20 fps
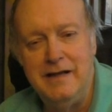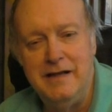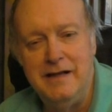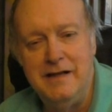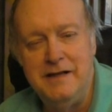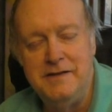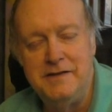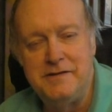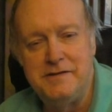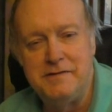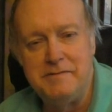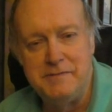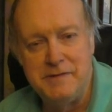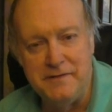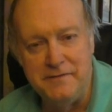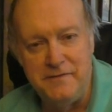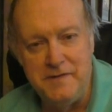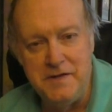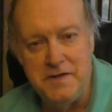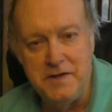is
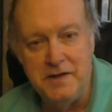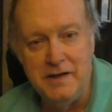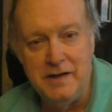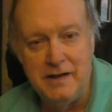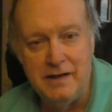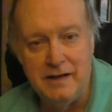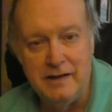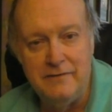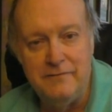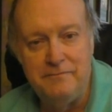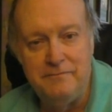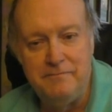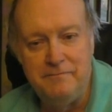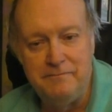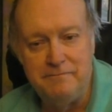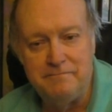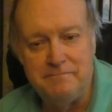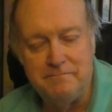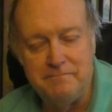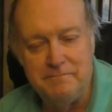sufficient in and of
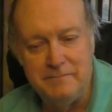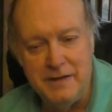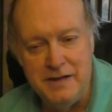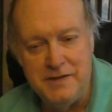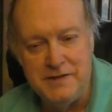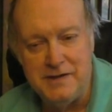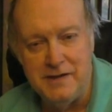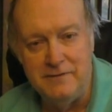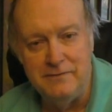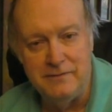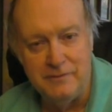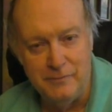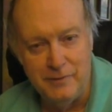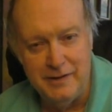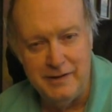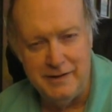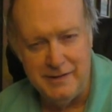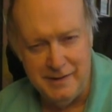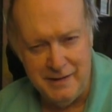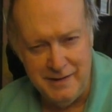itself for what
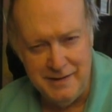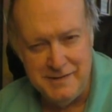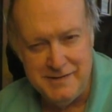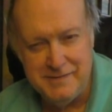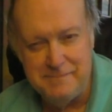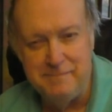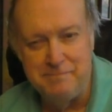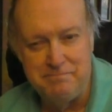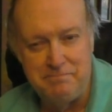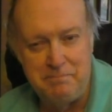it does.